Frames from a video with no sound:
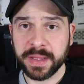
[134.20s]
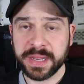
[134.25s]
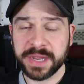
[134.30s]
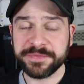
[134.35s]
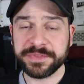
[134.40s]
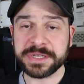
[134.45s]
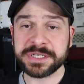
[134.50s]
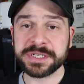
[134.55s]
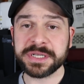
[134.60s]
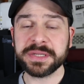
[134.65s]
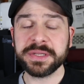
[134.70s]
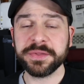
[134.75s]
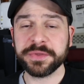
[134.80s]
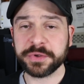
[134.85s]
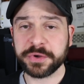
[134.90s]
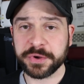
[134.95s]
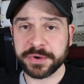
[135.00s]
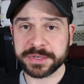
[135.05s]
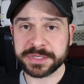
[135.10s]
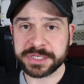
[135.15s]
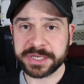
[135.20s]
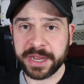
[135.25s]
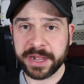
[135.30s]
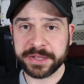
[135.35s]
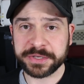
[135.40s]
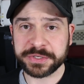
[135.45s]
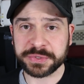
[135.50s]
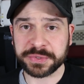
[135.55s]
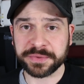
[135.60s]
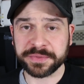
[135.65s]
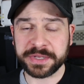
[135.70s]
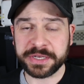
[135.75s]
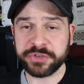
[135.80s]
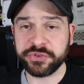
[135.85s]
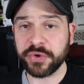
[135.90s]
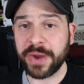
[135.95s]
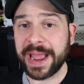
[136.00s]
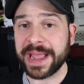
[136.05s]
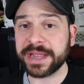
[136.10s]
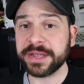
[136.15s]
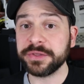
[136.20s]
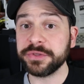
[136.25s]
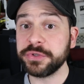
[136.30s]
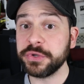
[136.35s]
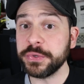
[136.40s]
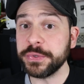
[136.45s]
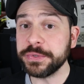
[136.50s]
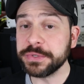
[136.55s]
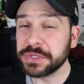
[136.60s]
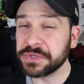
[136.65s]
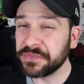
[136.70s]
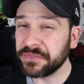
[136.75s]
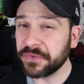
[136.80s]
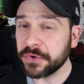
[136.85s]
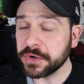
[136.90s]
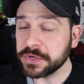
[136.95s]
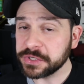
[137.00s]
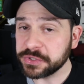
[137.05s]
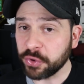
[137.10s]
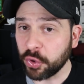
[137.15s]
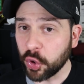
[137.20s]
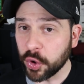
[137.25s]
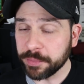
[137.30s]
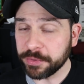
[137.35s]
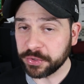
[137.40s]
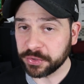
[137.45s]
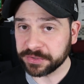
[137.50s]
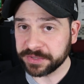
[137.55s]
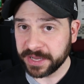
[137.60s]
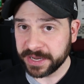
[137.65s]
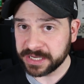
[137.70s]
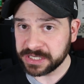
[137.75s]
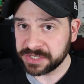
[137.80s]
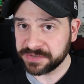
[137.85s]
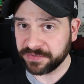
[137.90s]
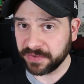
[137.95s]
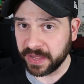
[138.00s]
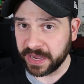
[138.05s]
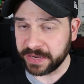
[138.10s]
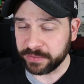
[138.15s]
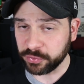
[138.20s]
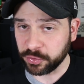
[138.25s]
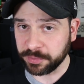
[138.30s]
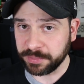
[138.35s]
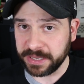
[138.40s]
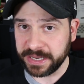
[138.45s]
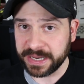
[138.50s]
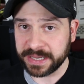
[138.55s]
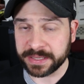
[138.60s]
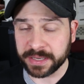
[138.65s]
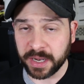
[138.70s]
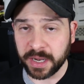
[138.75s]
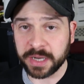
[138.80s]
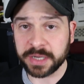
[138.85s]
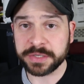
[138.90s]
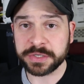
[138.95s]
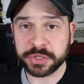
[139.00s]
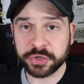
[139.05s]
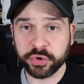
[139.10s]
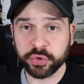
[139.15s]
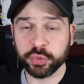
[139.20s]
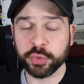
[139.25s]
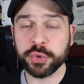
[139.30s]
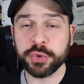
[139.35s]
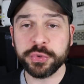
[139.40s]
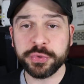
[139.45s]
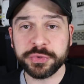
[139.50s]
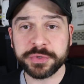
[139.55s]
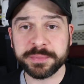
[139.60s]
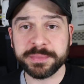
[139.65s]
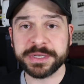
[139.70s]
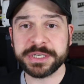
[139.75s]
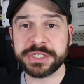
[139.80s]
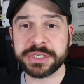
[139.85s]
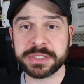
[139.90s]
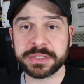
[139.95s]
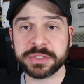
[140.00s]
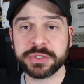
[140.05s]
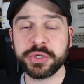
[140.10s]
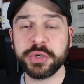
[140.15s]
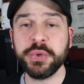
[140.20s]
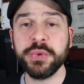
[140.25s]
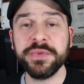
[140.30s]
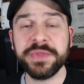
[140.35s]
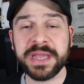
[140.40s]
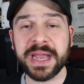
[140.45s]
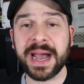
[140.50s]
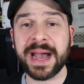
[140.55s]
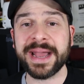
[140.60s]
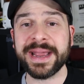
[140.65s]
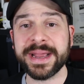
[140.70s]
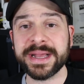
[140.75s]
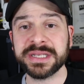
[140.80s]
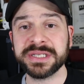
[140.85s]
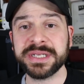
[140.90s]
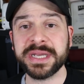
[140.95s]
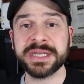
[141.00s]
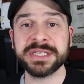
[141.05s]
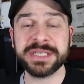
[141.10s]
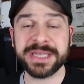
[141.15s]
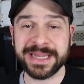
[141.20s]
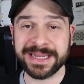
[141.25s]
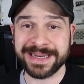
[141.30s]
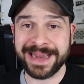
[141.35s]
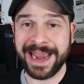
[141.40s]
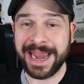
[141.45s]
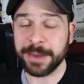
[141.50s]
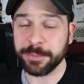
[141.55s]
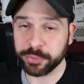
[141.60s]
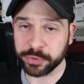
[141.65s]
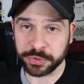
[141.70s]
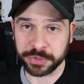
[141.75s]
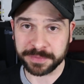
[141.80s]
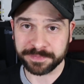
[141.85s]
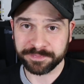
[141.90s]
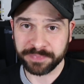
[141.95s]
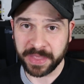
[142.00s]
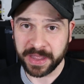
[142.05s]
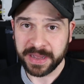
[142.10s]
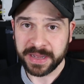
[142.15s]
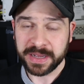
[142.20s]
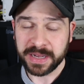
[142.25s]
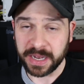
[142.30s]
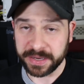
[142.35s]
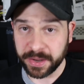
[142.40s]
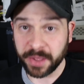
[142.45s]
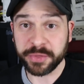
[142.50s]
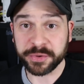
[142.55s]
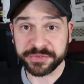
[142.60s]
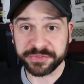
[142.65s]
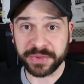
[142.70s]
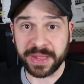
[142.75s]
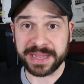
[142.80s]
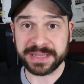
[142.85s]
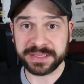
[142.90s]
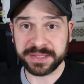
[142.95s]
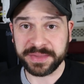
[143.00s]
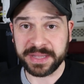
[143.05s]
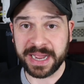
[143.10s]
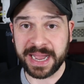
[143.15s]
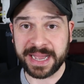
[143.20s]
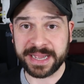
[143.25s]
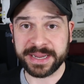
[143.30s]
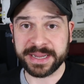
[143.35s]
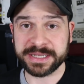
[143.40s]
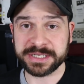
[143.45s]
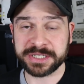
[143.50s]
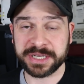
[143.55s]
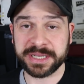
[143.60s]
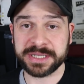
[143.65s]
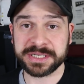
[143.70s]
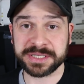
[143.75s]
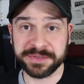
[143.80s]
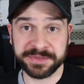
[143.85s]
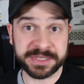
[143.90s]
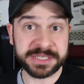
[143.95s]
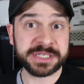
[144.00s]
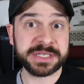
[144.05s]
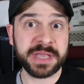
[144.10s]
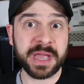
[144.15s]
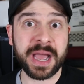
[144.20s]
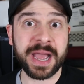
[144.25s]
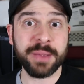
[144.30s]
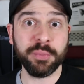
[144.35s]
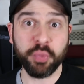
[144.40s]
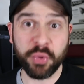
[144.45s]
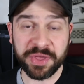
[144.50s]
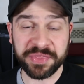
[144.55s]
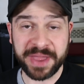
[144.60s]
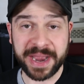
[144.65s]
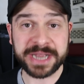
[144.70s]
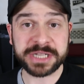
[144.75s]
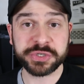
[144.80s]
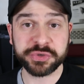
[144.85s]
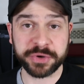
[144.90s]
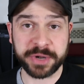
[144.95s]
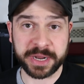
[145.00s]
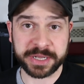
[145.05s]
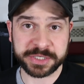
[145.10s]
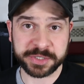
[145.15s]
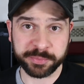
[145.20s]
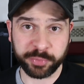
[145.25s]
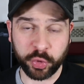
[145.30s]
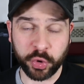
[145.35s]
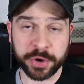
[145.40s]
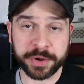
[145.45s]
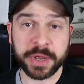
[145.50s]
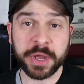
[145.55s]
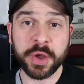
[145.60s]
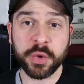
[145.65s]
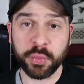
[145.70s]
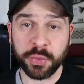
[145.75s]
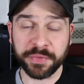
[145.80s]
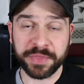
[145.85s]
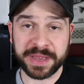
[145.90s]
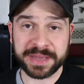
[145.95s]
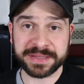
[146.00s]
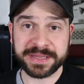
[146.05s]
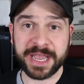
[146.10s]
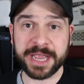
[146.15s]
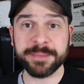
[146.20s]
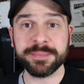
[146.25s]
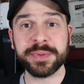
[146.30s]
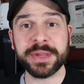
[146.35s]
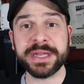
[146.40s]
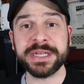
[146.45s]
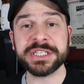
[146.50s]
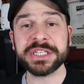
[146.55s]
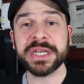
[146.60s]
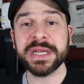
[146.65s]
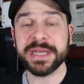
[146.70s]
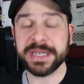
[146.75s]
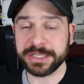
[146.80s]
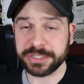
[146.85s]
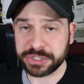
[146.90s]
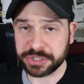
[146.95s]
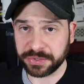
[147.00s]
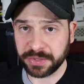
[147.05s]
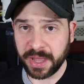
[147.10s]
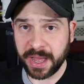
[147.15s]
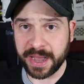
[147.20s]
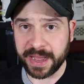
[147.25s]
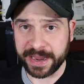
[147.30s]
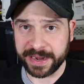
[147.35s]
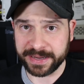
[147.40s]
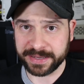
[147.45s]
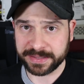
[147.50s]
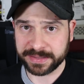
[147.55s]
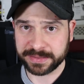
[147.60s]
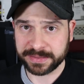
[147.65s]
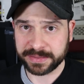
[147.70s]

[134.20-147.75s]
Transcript: If they stick to the current schedule, the Dragon two's first orbital test flight will be an uncrewed mission to the I S S in April. Another flight to the I S S, this time with astronauts aboard, will then take place in July.